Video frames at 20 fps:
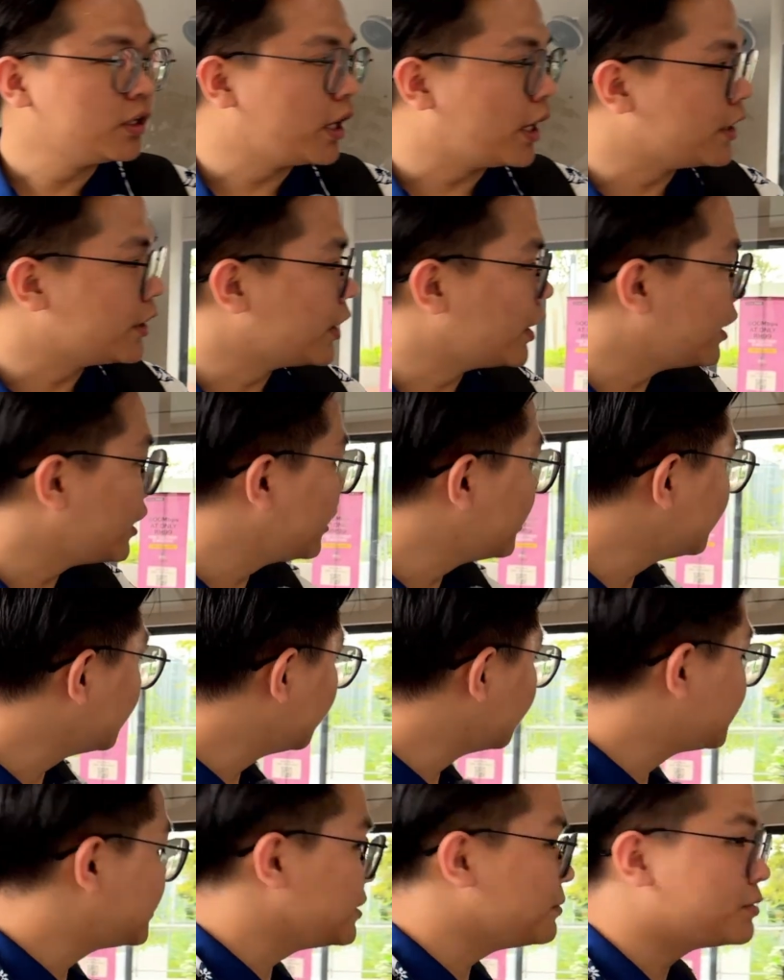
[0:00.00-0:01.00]
and then
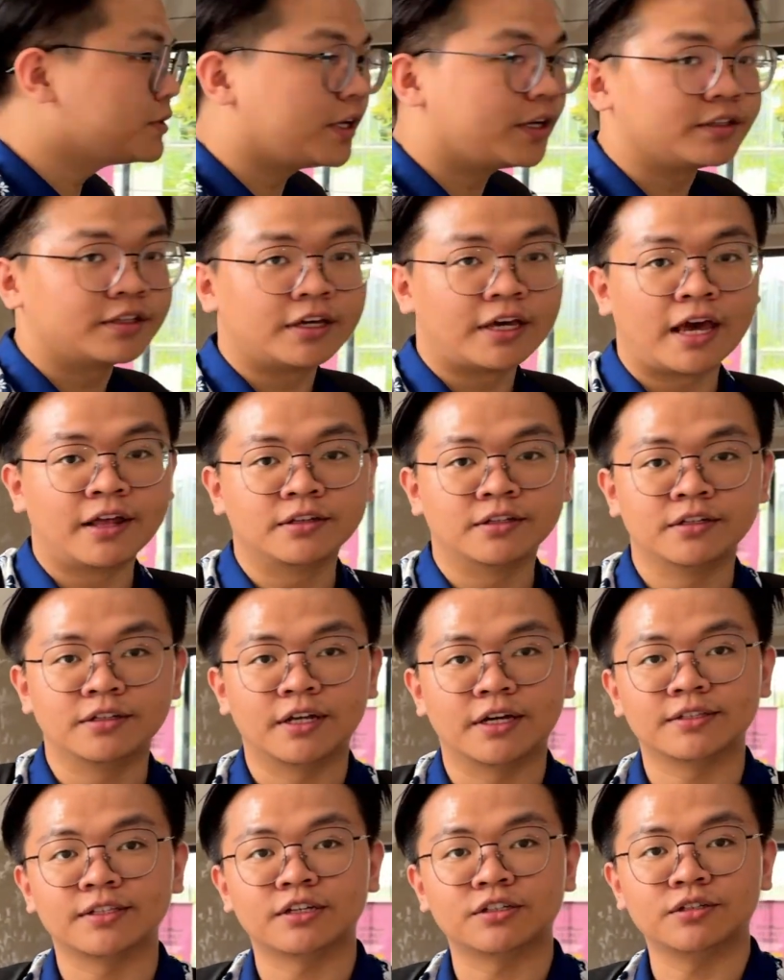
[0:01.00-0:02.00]
it seems like they ended
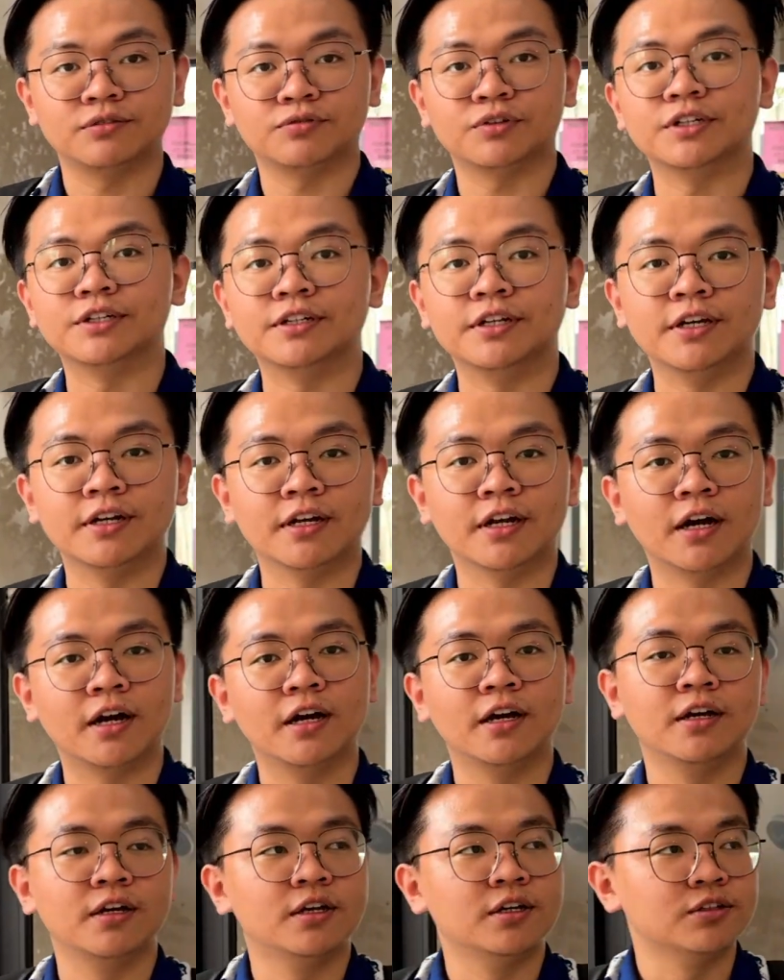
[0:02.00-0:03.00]
their session for the day, lah.
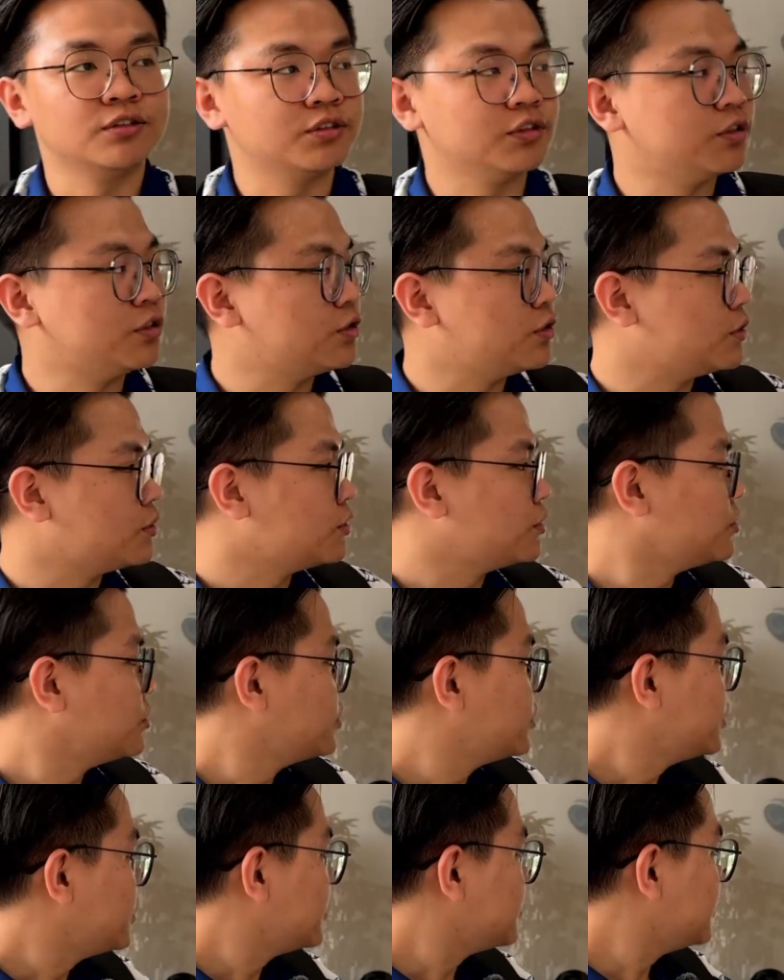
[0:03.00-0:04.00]
So
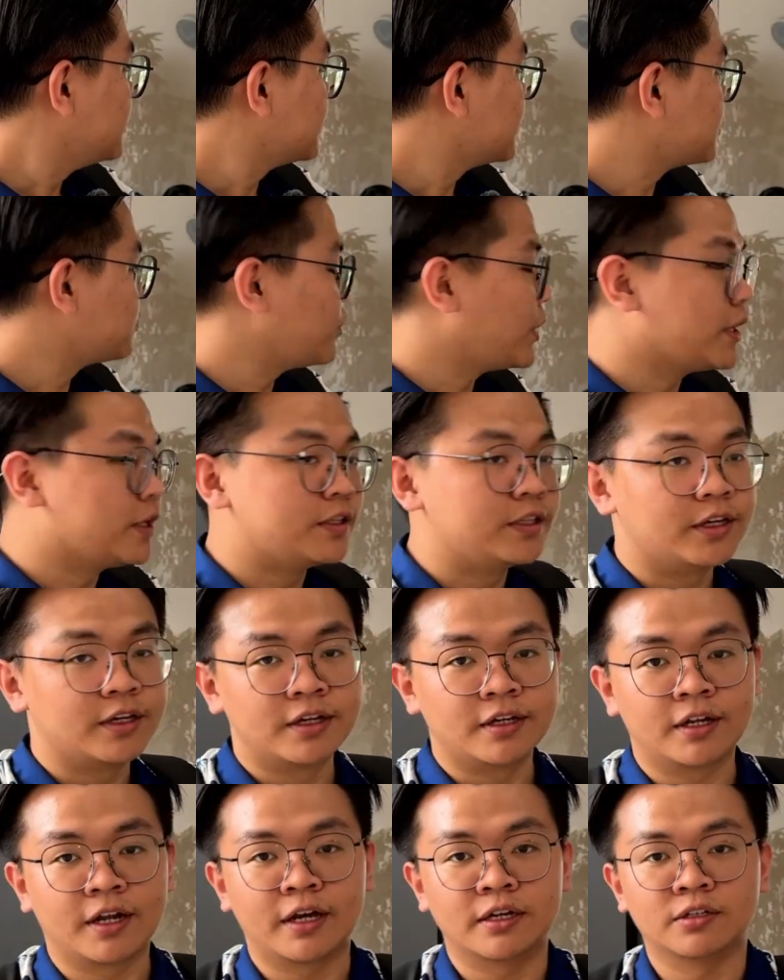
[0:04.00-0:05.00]
this is where
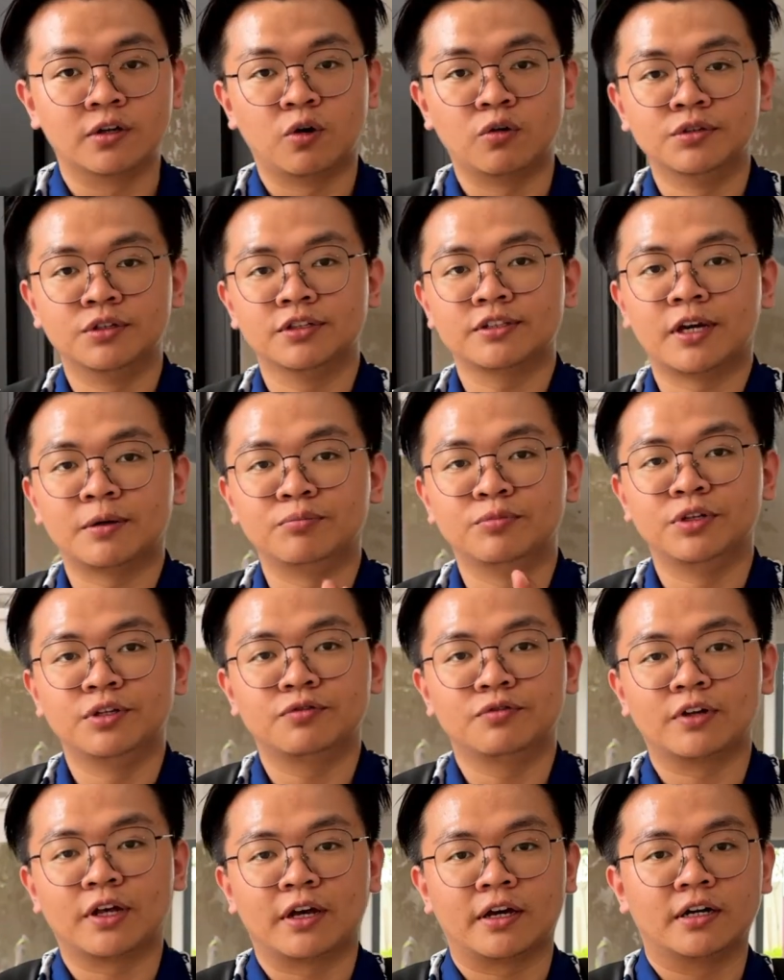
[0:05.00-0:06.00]
they the owners are
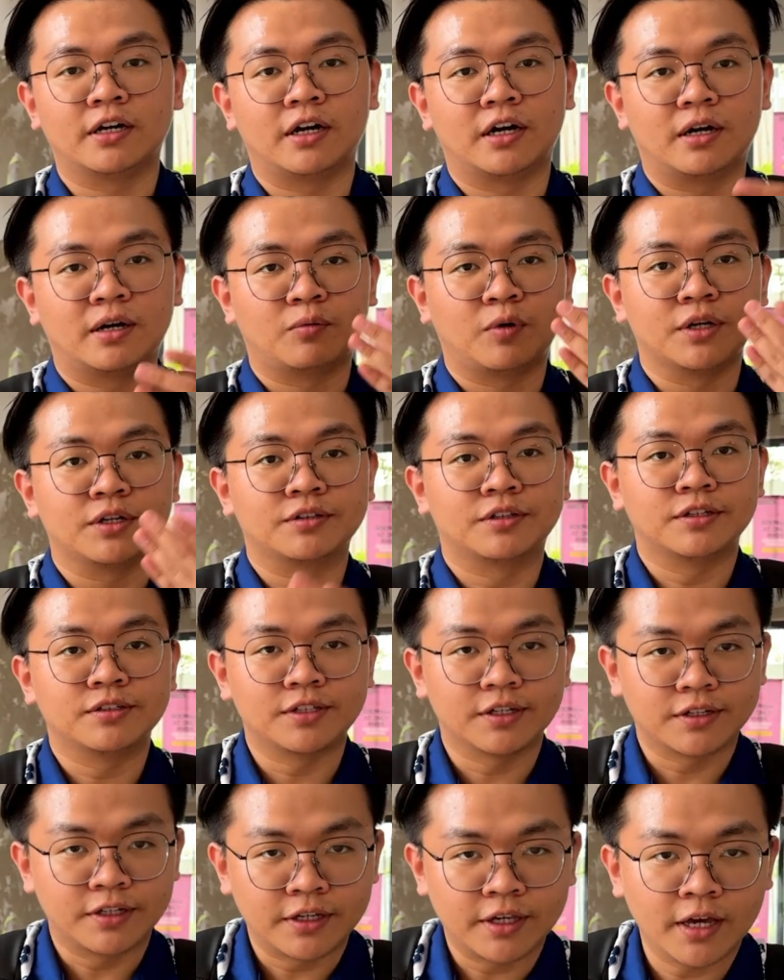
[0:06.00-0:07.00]
briefed what are the things
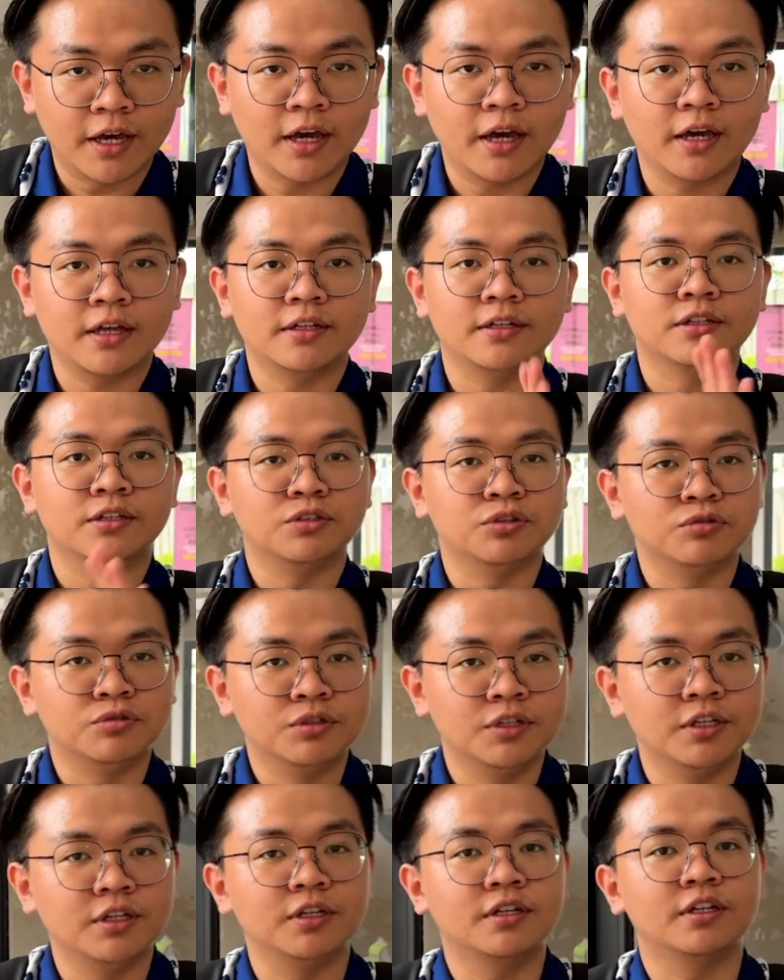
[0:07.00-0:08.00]
that they get in the
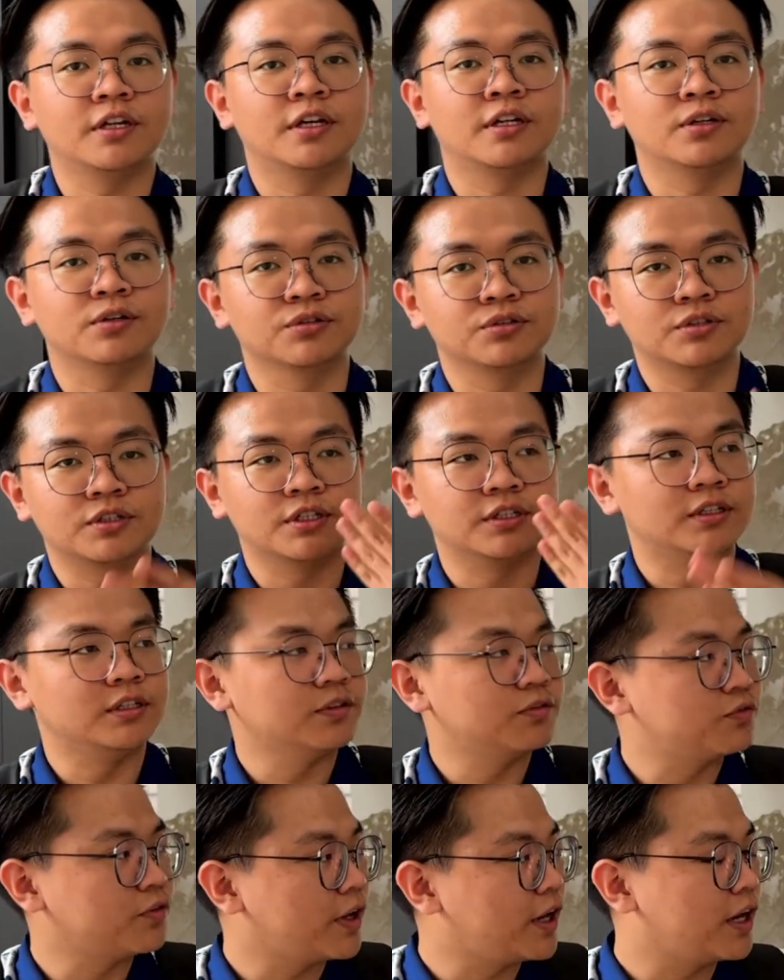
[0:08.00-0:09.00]
unit, and also the
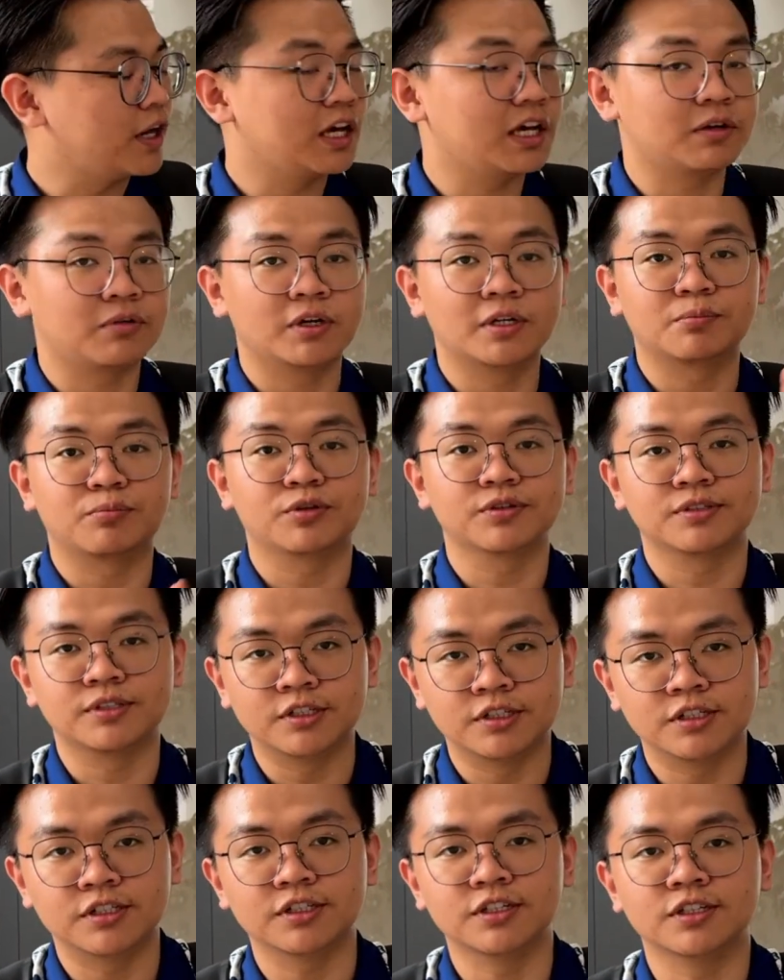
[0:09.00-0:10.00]
defect, what are the
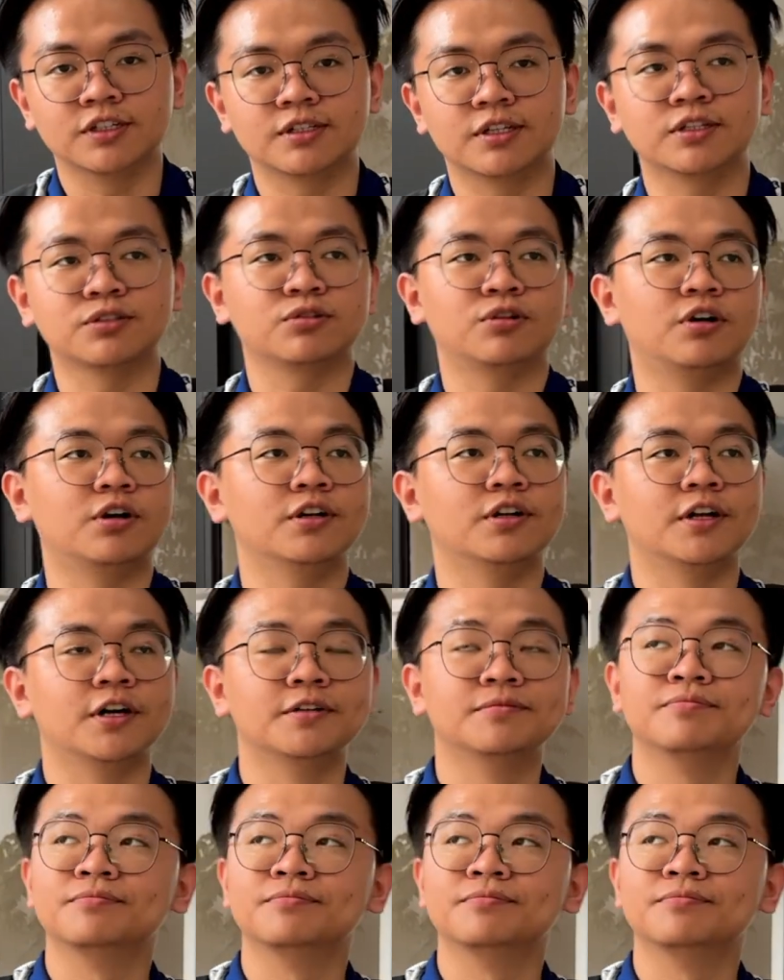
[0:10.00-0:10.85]
procedures, and so on, lah.